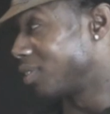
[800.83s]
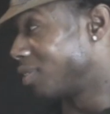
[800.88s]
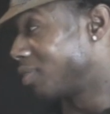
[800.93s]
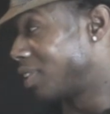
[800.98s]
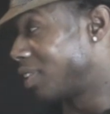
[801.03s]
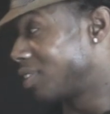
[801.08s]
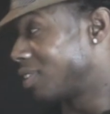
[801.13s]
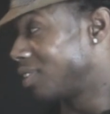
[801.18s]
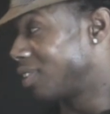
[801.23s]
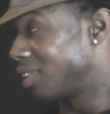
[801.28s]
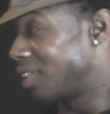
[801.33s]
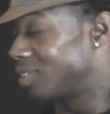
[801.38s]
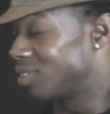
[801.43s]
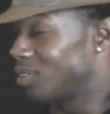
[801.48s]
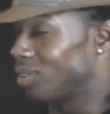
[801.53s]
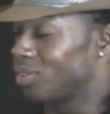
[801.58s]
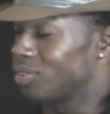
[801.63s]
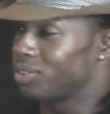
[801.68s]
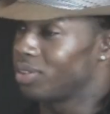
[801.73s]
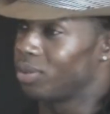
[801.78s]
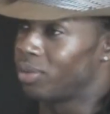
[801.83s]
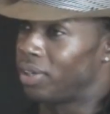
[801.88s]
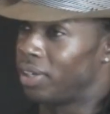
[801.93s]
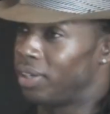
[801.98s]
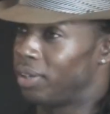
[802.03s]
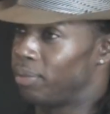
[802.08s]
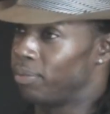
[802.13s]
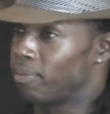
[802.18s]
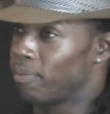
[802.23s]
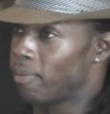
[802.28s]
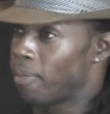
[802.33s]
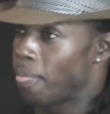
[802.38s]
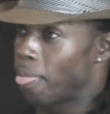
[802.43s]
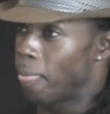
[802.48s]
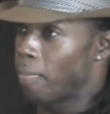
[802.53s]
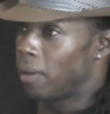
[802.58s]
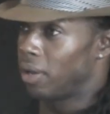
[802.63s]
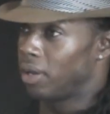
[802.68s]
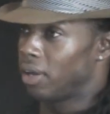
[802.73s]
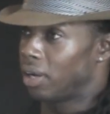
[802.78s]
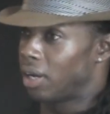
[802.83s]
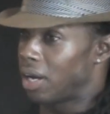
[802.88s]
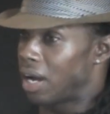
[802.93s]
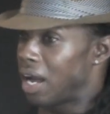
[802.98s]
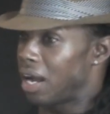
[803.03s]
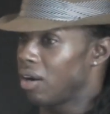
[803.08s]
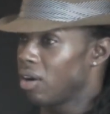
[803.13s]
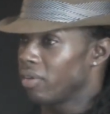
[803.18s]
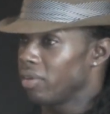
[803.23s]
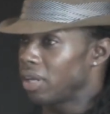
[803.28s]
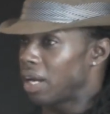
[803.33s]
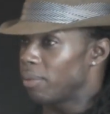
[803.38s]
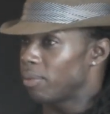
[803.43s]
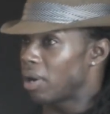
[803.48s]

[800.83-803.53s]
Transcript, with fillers: it. That's that's all. So um, I already